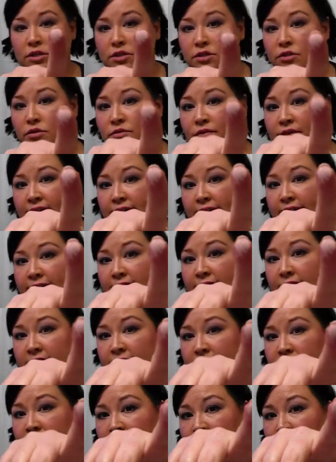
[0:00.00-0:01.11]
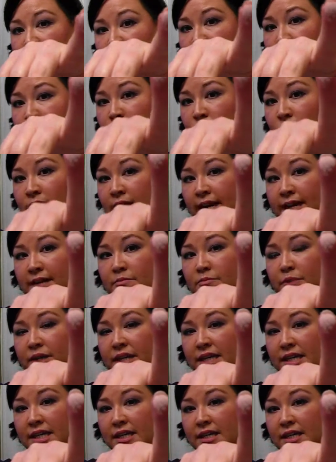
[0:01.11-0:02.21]
So that is the super light
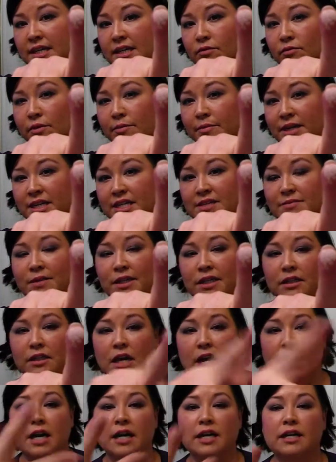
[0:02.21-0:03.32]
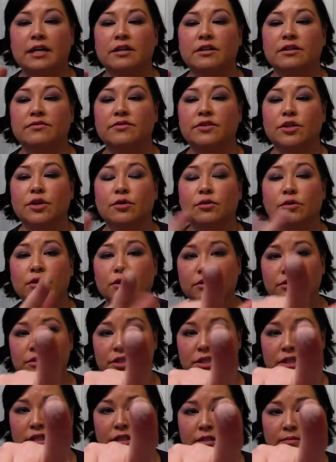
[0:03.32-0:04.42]
pink. It reminds me a lot of
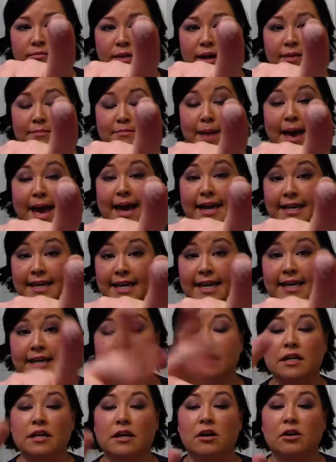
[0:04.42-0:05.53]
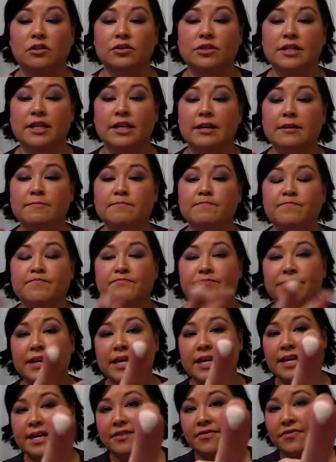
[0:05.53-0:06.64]
Yogurt by MAC in Ulta.
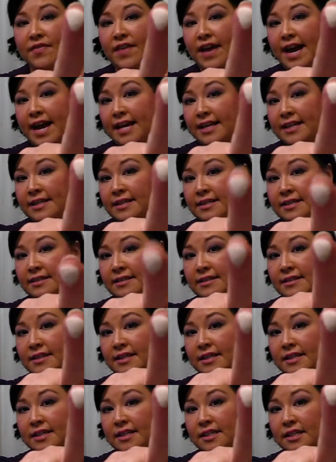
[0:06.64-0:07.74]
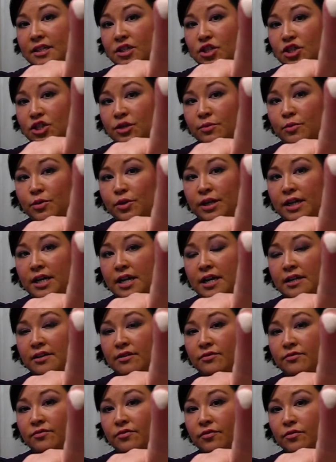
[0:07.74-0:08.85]
That is the shimmery kind
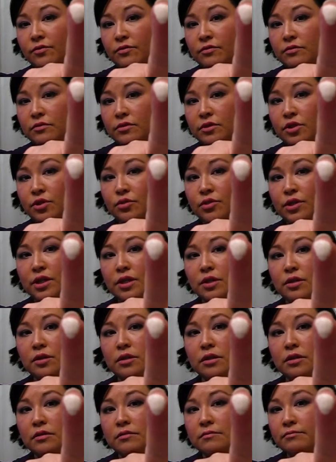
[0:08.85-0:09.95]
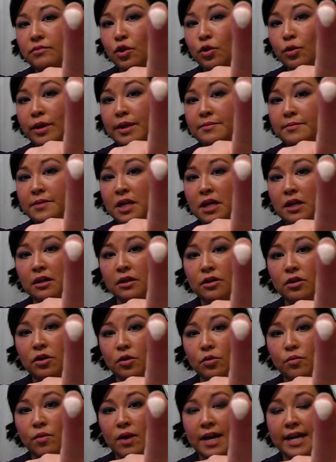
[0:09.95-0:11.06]
of nudie cream color
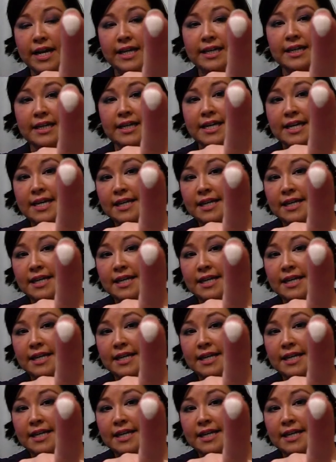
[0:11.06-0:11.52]
or white.